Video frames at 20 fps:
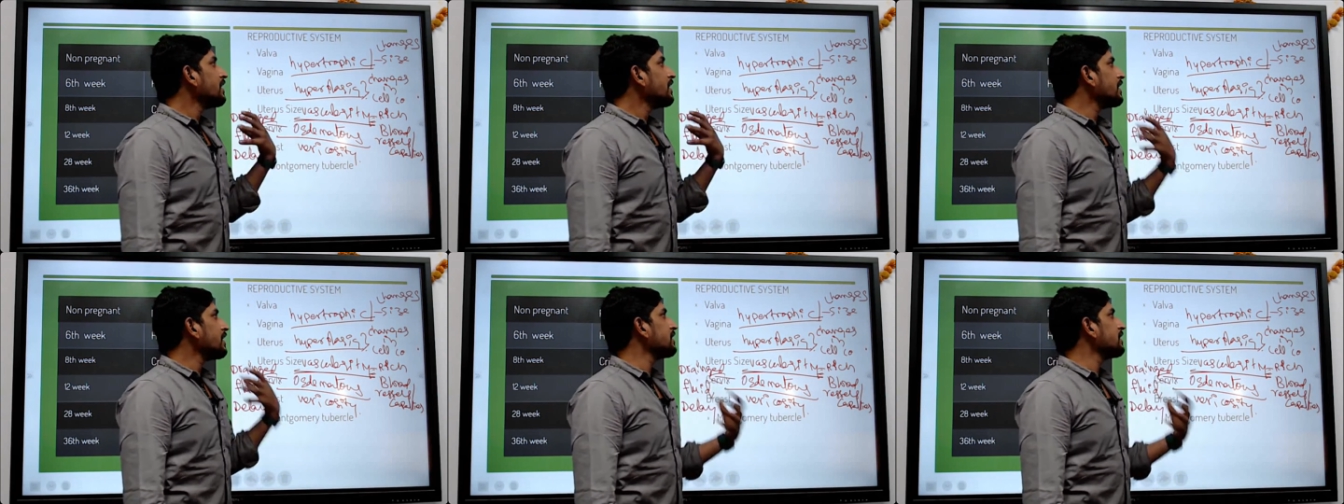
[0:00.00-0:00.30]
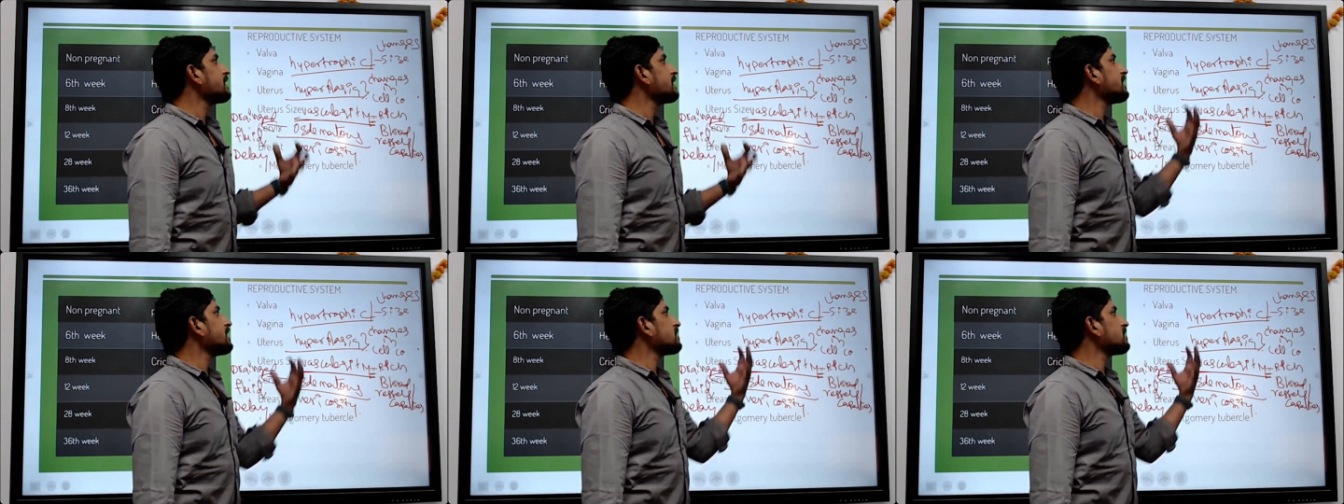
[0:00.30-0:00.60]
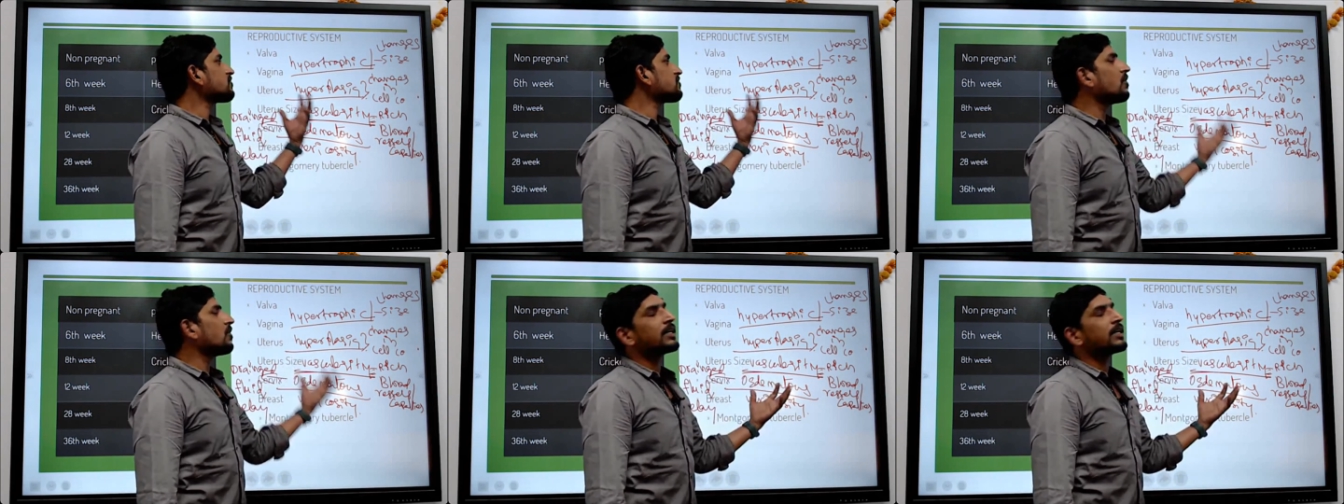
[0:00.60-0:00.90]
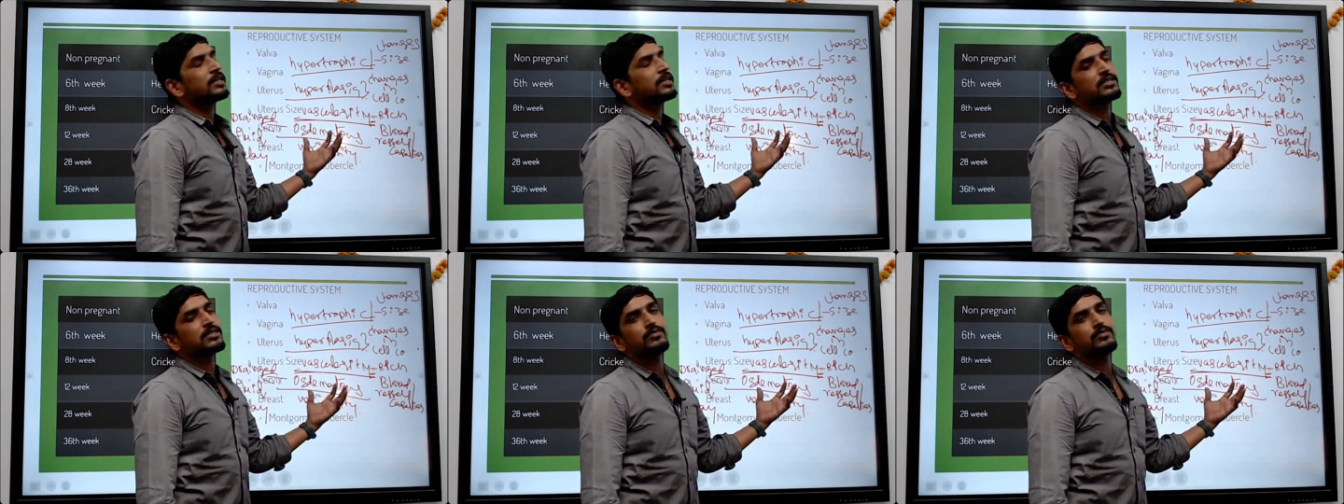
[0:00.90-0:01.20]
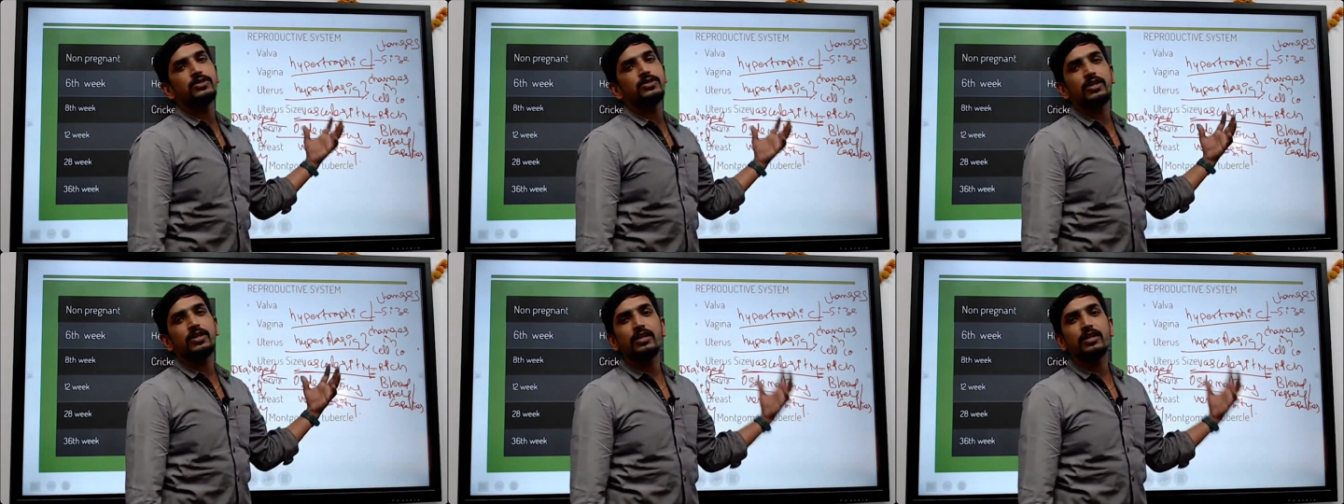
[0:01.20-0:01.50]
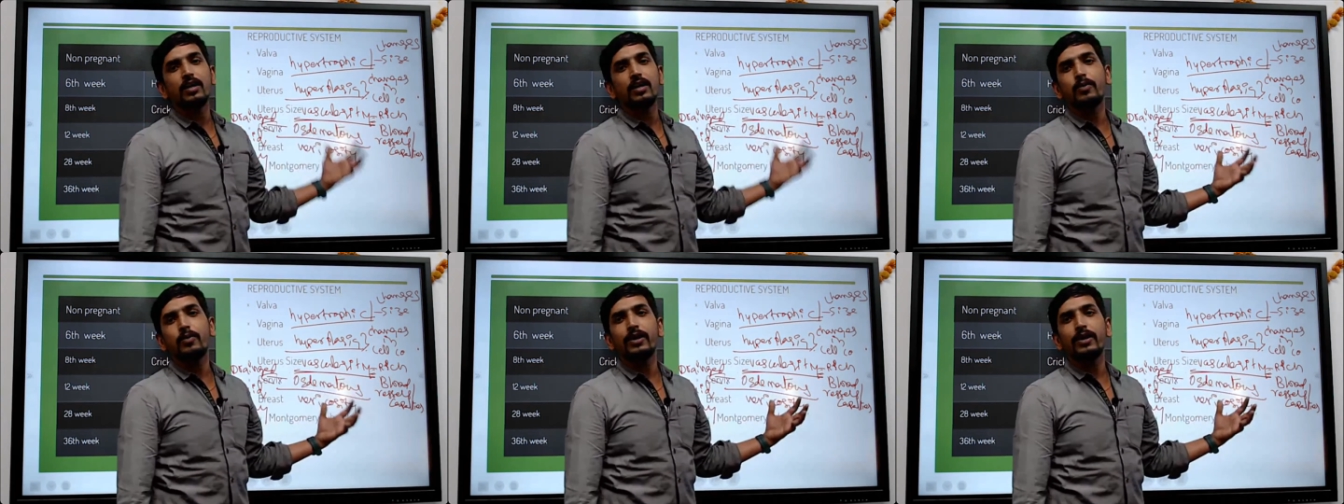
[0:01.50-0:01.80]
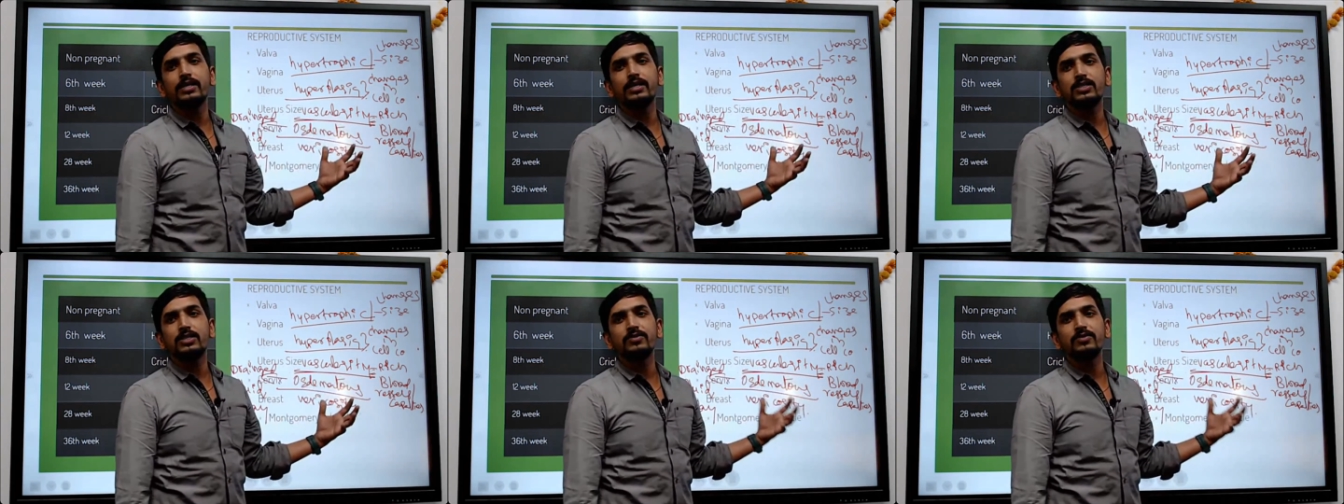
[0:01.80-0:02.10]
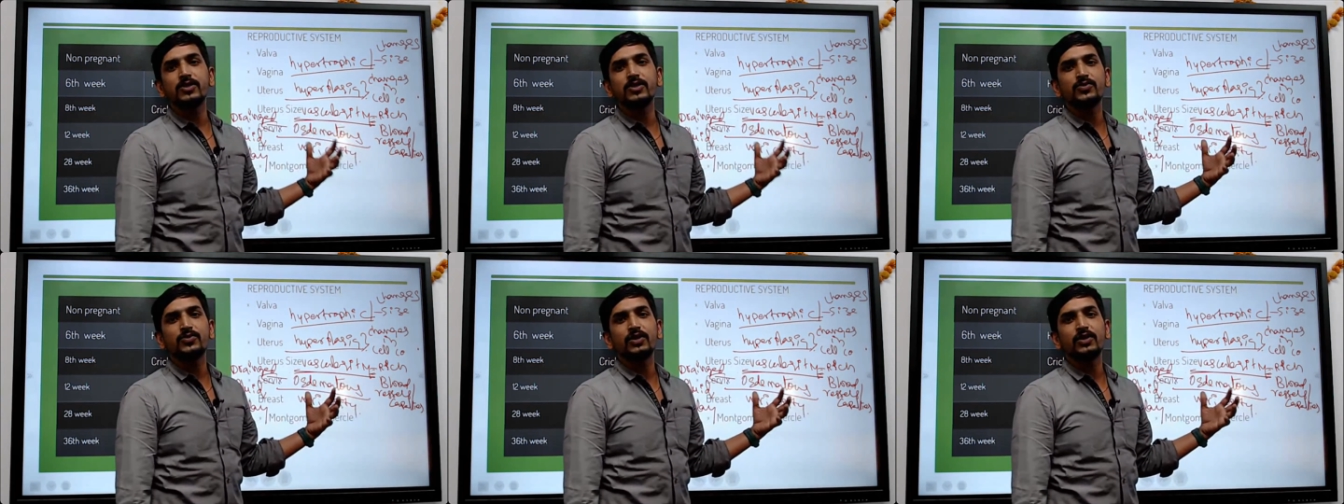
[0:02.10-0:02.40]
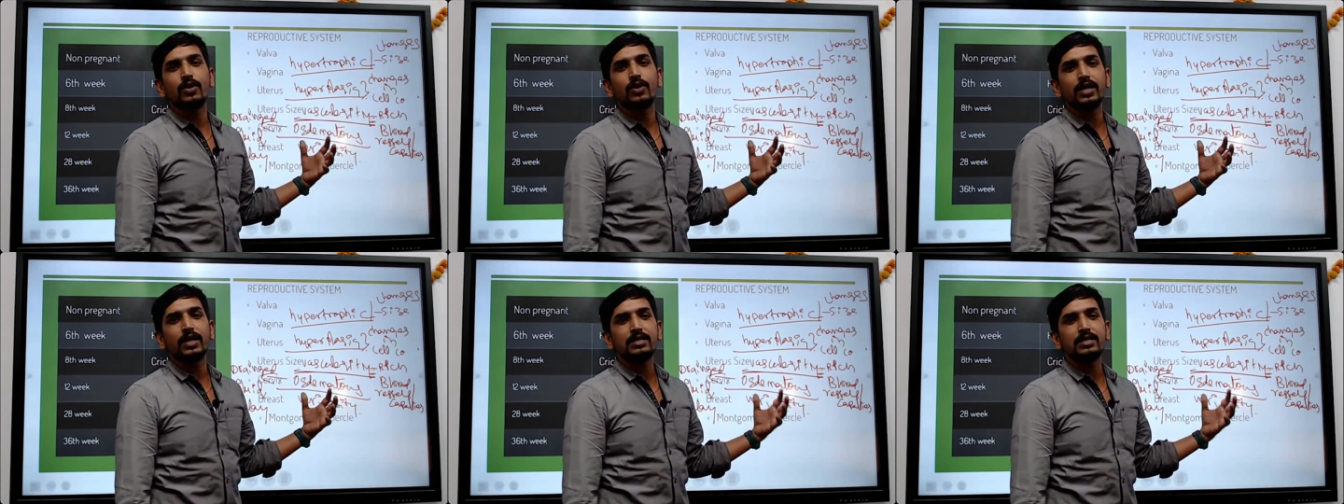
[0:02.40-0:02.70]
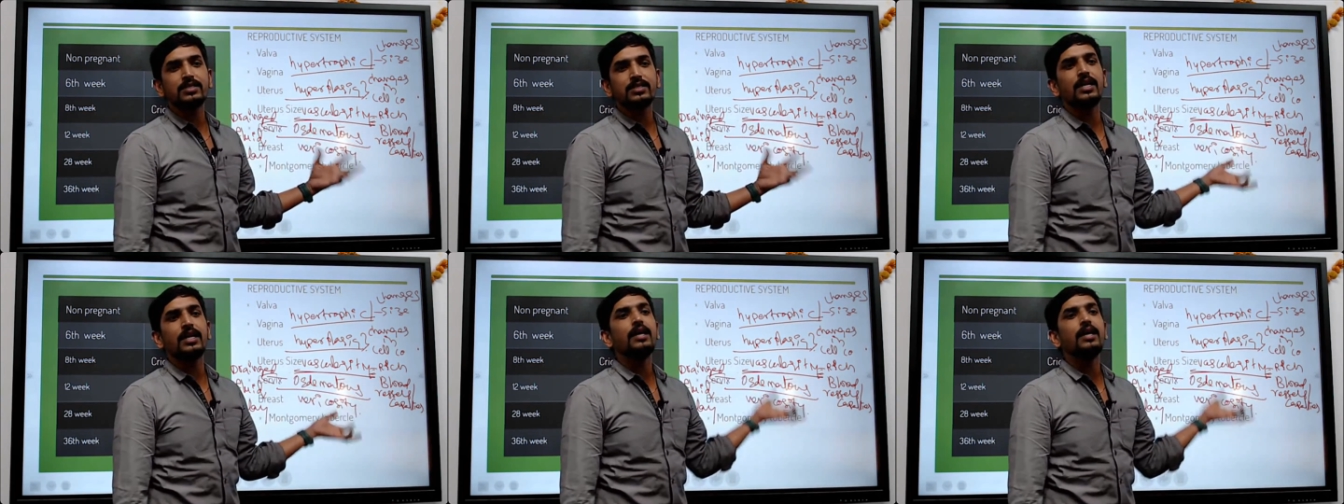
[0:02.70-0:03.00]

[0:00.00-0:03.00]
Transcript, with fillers: In that I started some general points which we call as a